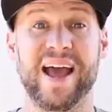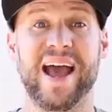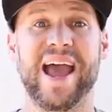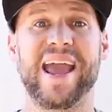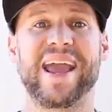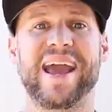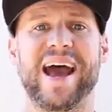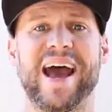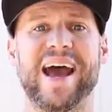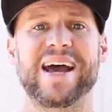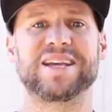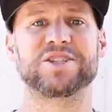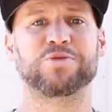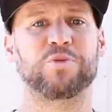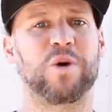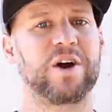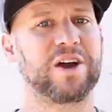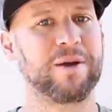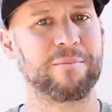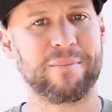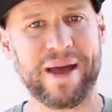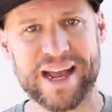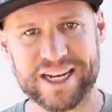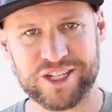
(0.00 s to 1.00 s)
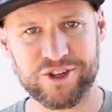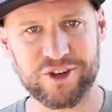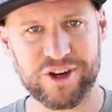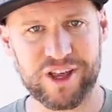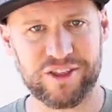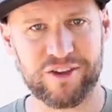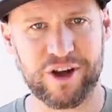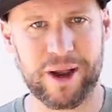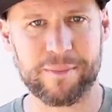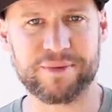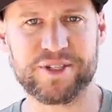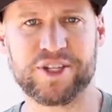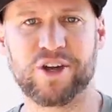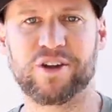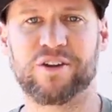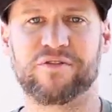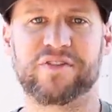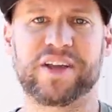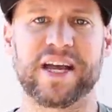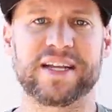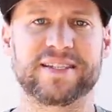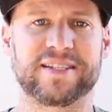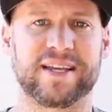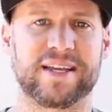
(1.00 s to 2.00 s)
Hey guys, welcome back to another episode
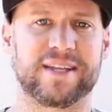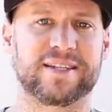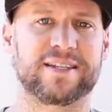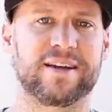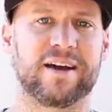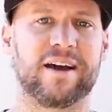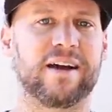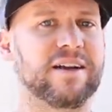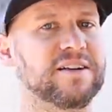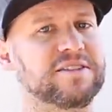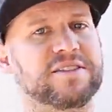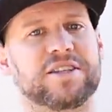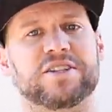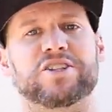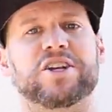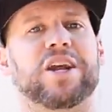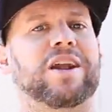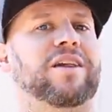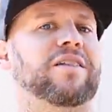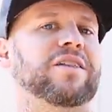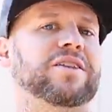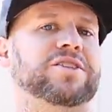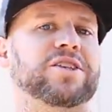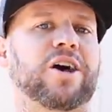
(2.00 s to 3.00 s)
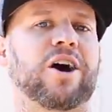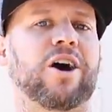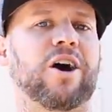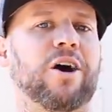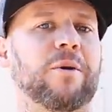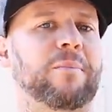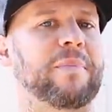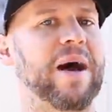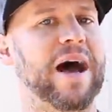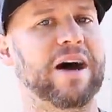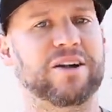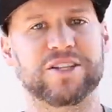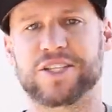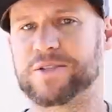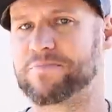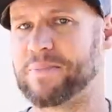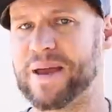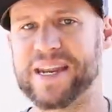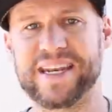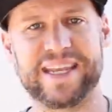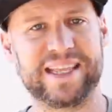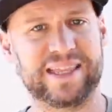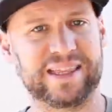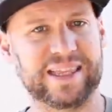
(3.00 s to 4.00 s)
of Guns and Guitars, the channel that's all about
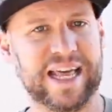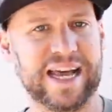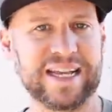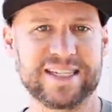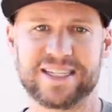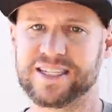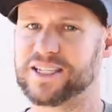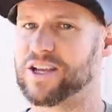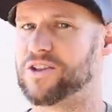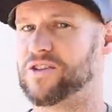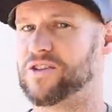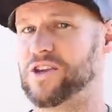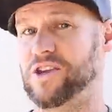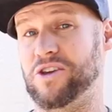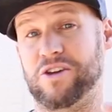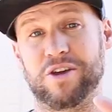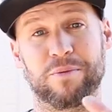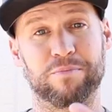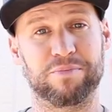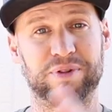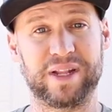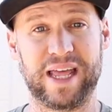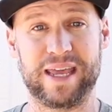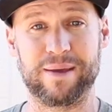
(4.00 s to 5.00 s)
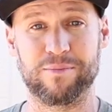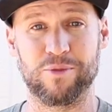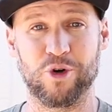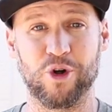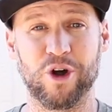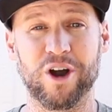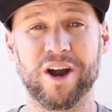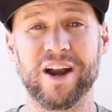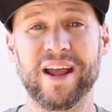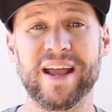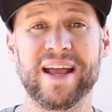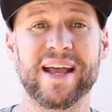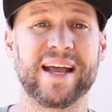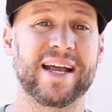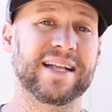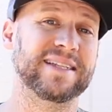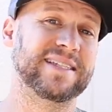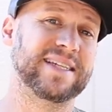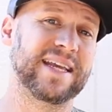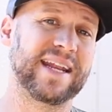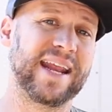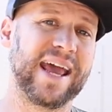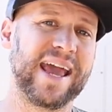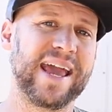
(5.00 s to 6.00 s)
spending less so that you can play more. And
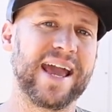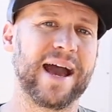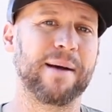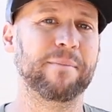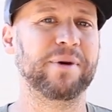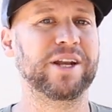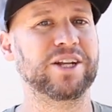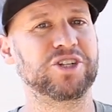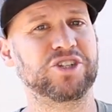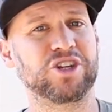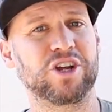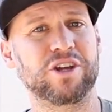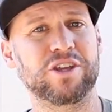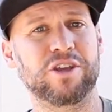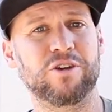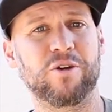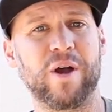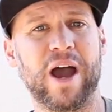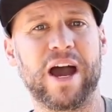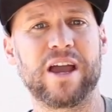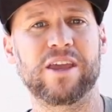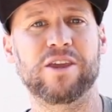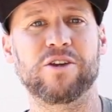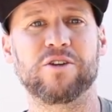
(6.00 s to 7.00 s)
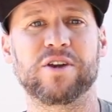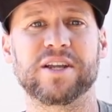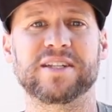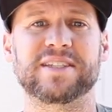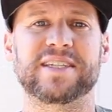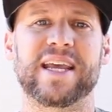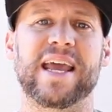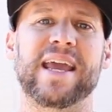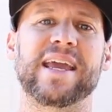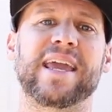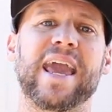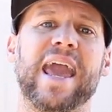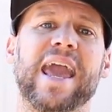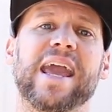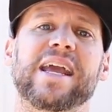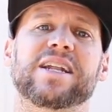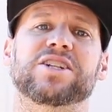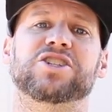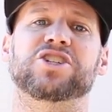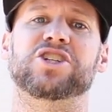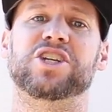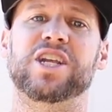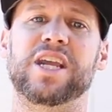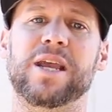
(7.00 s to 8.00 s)
today I'm going to show you how you can take a
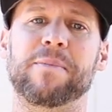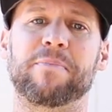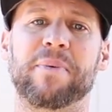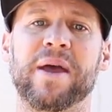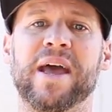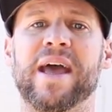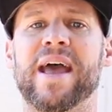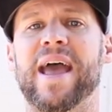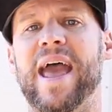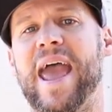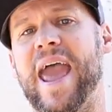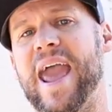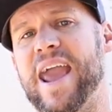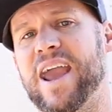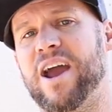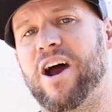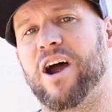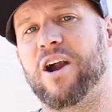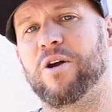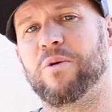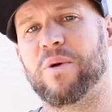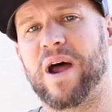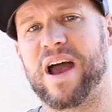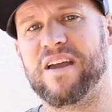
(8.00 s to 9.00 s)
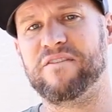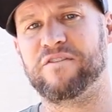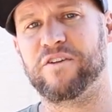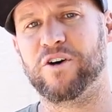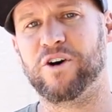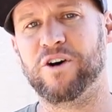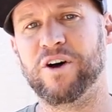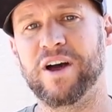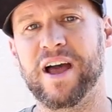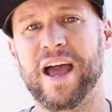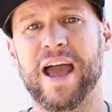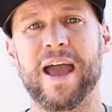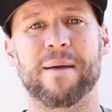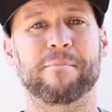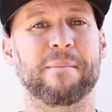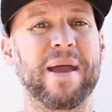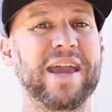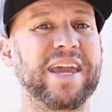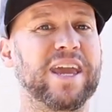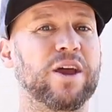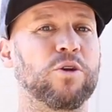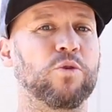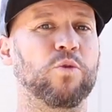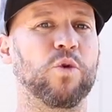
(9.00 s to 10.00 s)
cheap AR rifle and
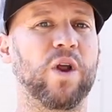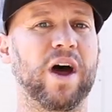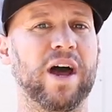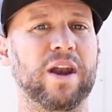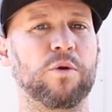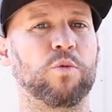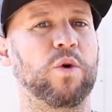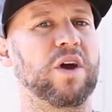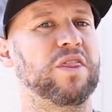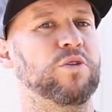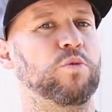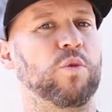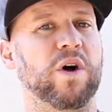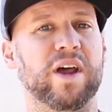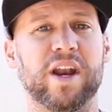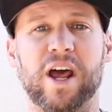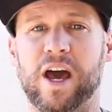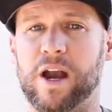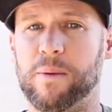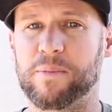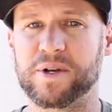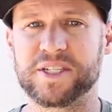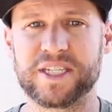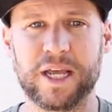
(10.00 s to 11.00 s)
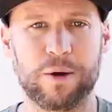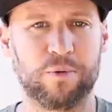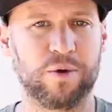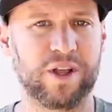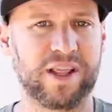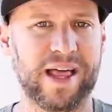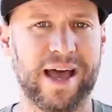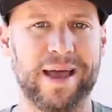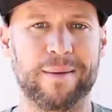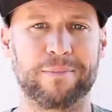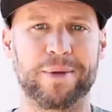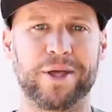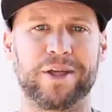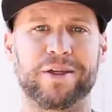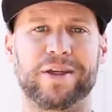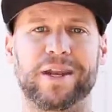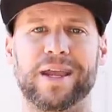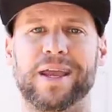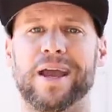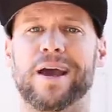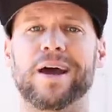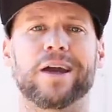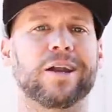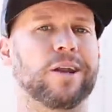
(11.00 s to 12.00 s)
make it run with 100%
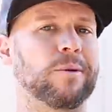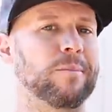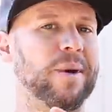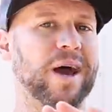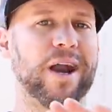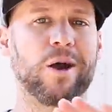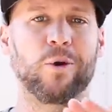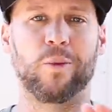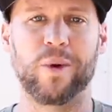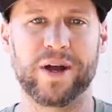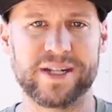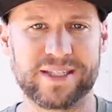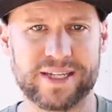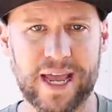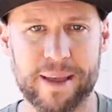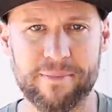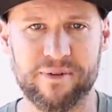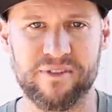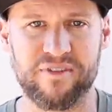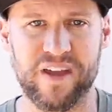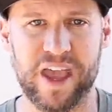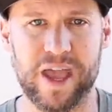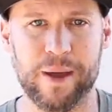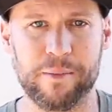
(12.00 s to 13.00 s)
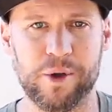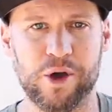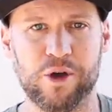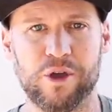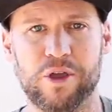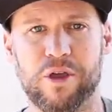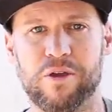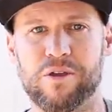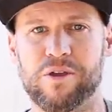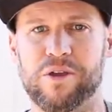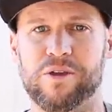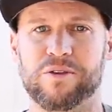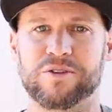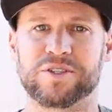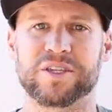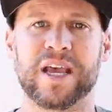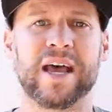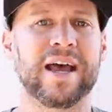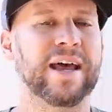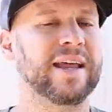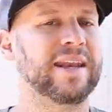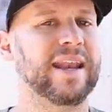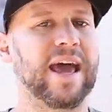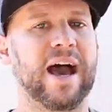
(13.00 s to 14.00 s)
reliability no matter what type of ammo you use.
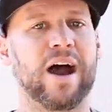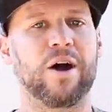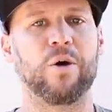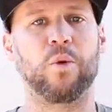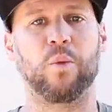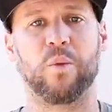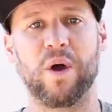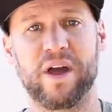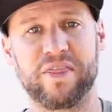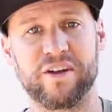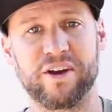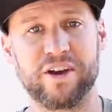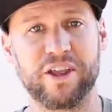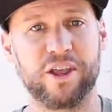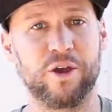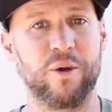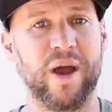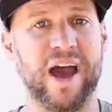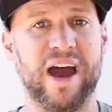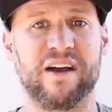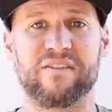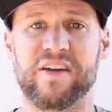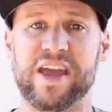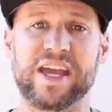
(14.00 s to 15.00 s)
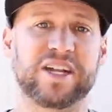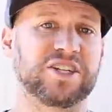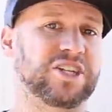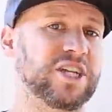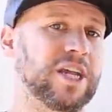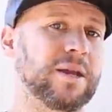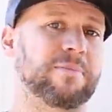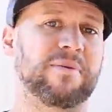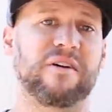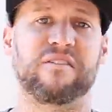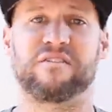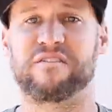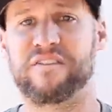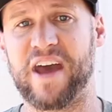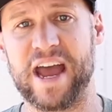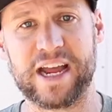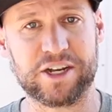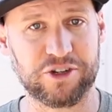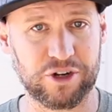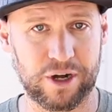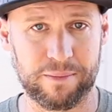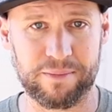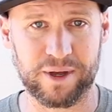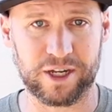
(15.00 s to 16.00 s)
Now, whether you have a cheap
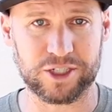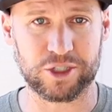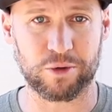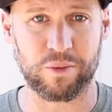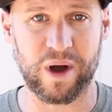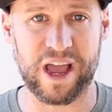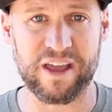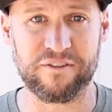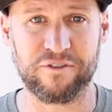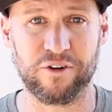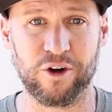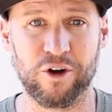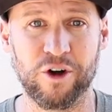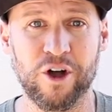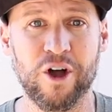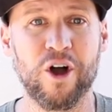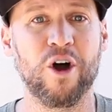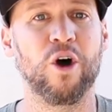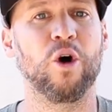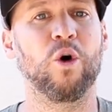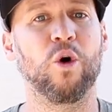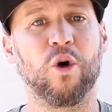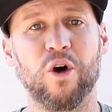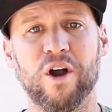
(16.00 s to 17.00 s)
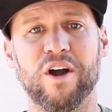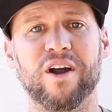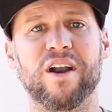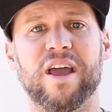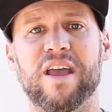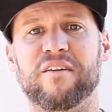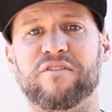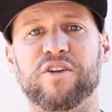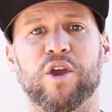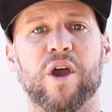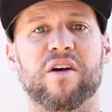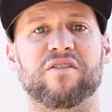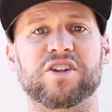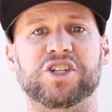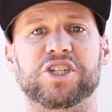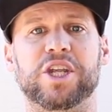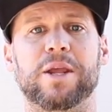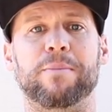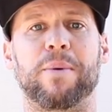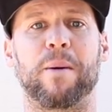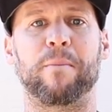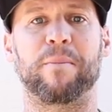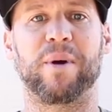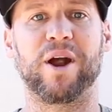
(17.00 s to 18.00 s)
factory built rifle or if you have a
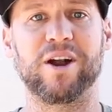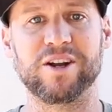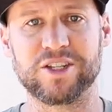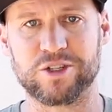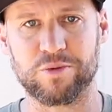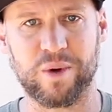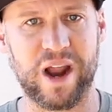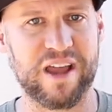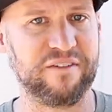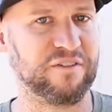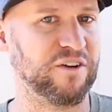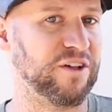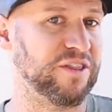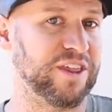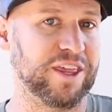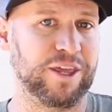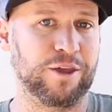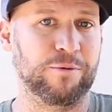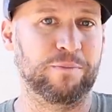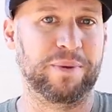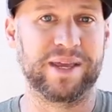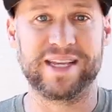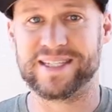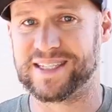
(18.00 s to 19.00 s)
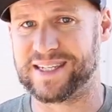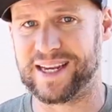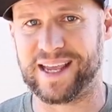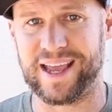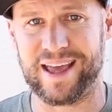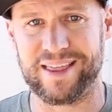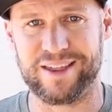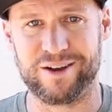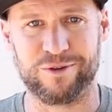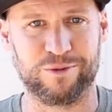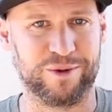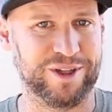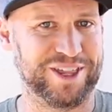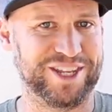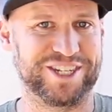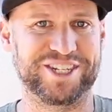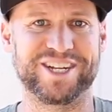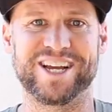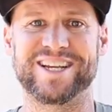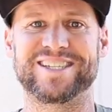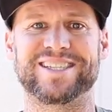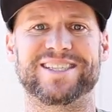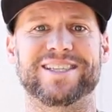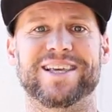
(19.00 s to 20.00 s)
cheap parts rifle that you piece together with
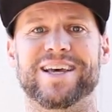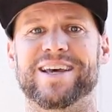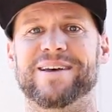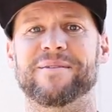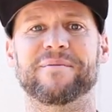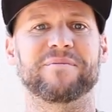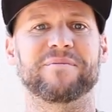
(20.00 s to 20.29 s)
just the